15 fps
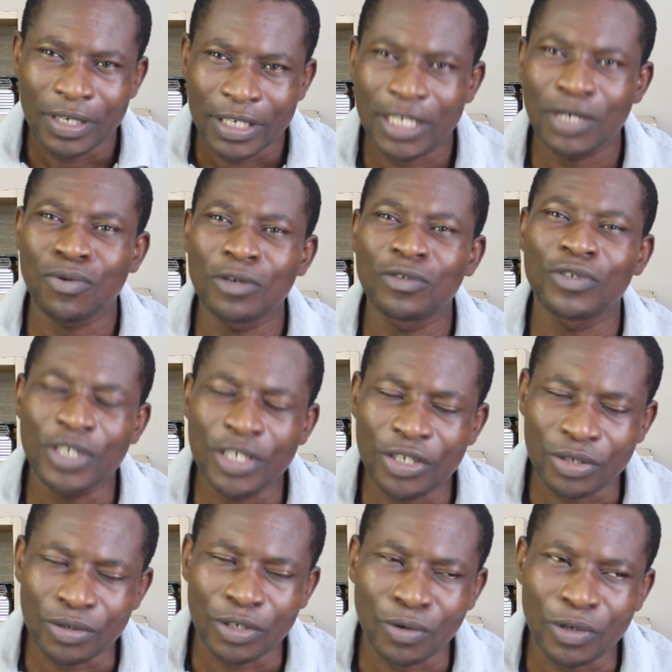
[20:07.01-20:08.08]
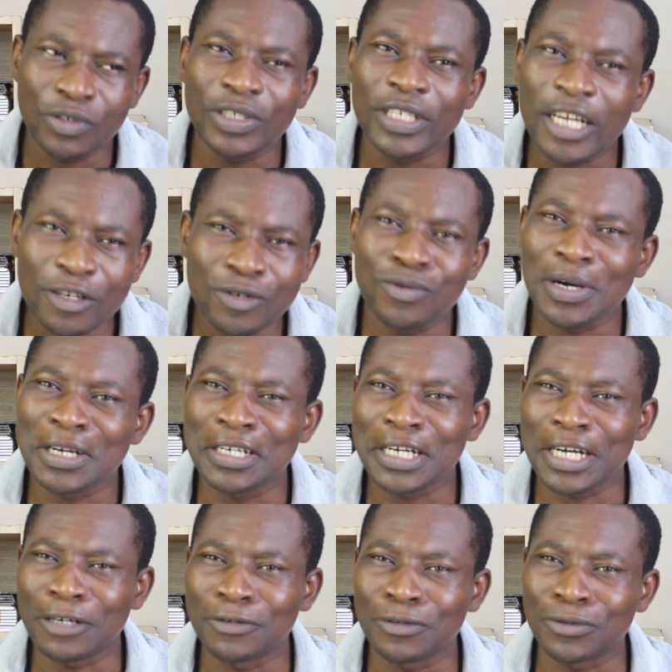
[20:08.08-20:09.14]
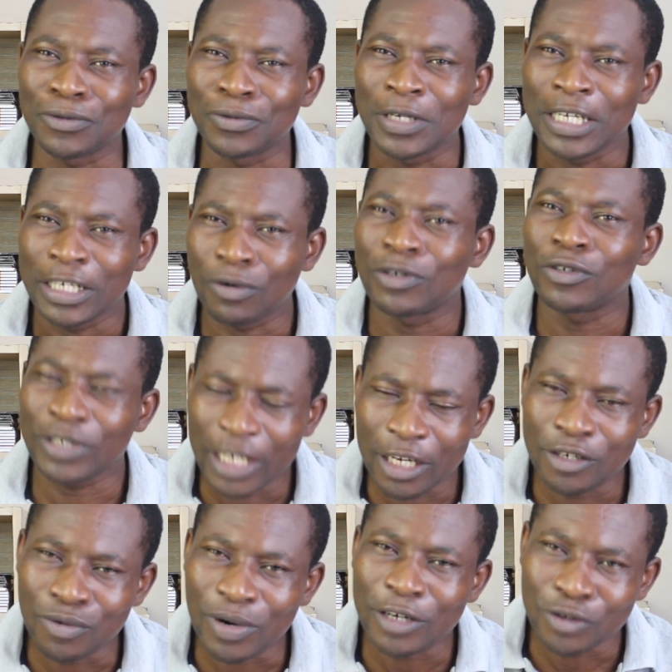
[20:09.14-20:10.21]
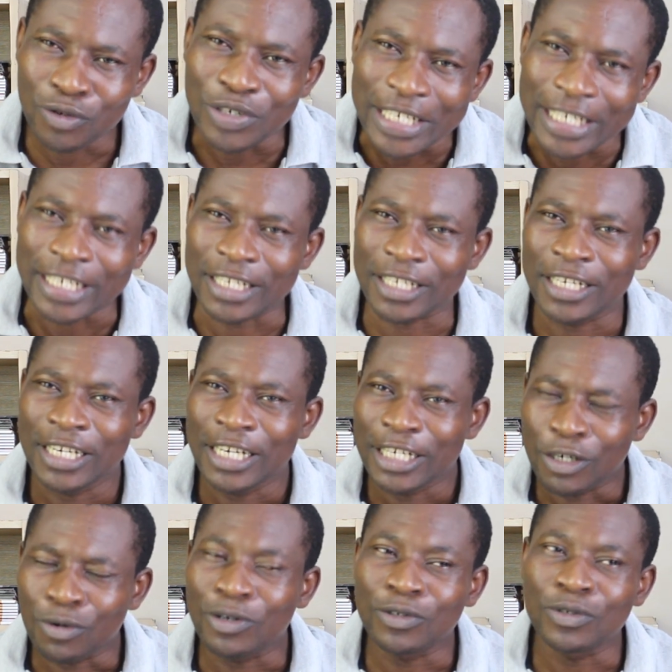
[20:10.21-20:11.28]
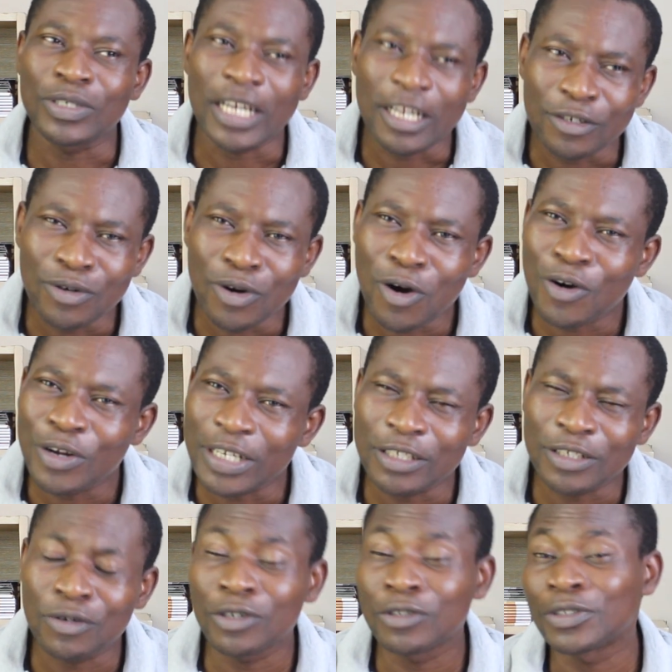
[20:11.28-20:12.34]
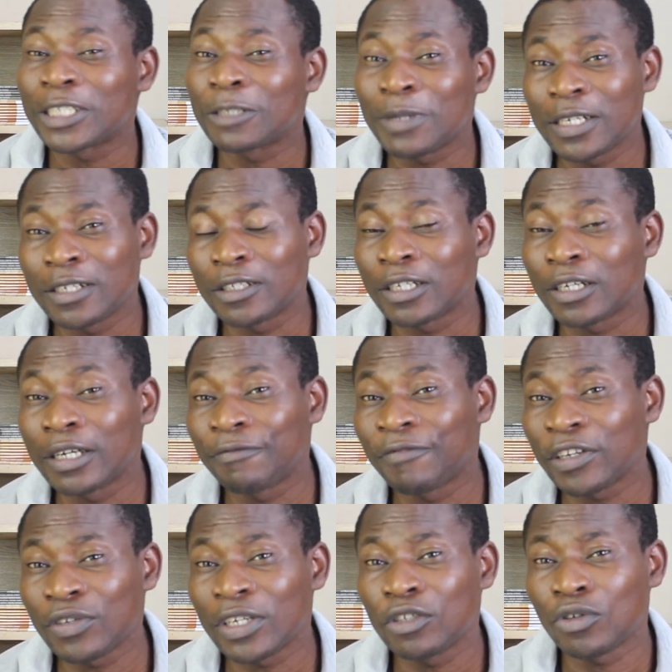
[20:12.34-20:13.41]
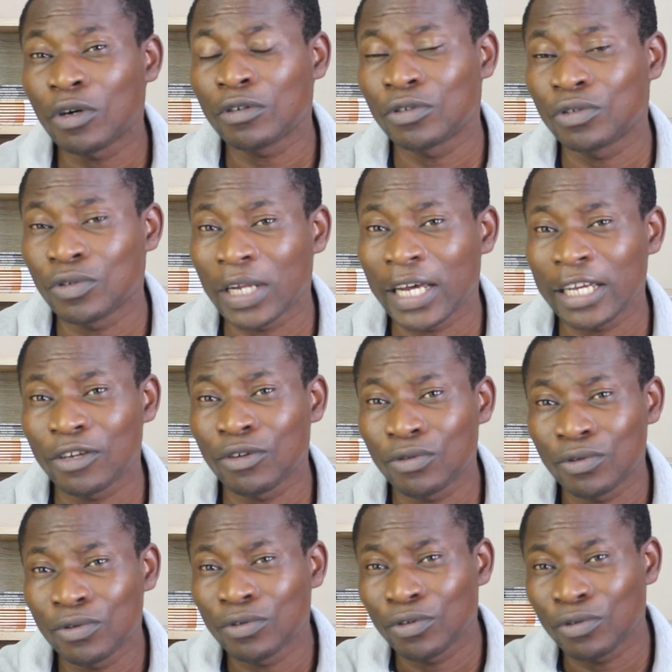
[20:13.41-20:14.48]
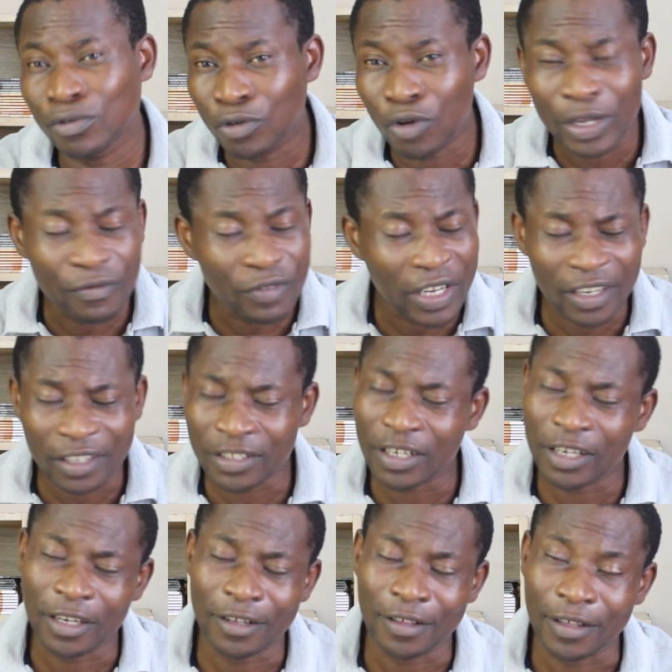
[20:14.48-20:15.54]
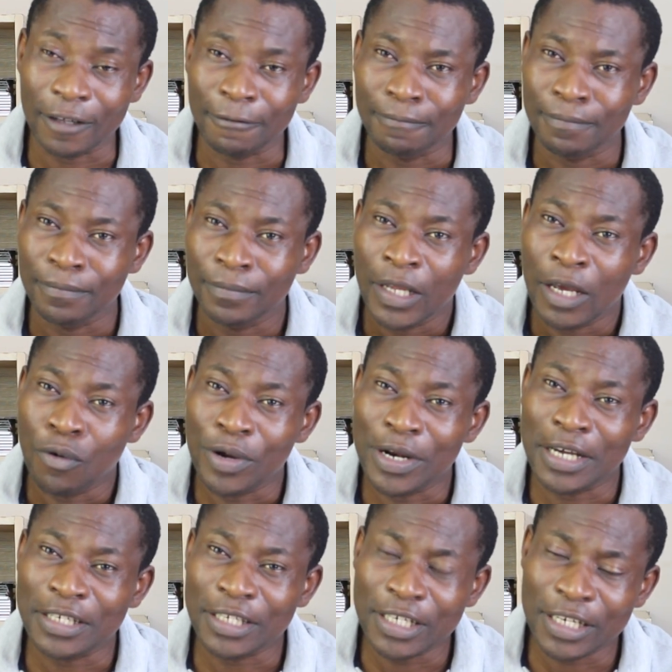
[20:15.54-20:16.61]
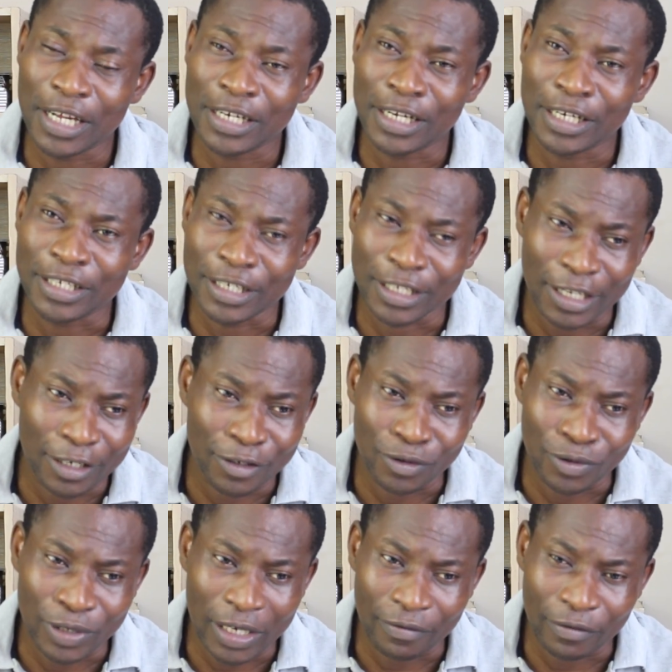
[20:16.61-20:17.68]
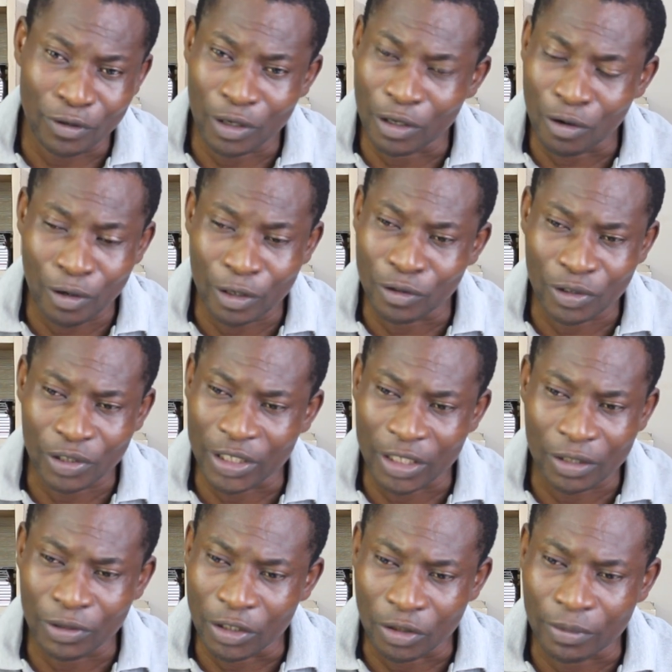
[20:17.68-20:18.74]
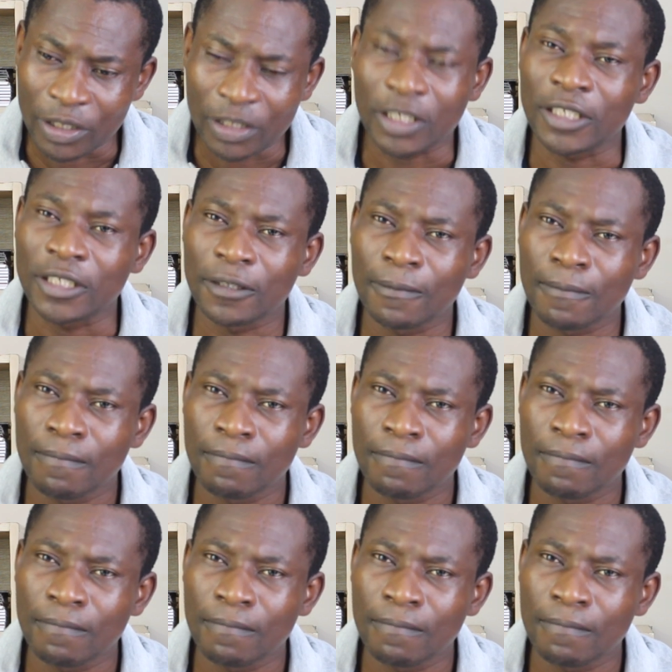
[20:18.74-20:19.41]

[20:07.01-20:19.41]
They want to teach you. They want to tell you what they can do. They want to tell you what you need. They want to tell you all. They want to explain it. They virtually talk to you like you don't even understand anything. When I see that, I see that you're not going to succeed in your business.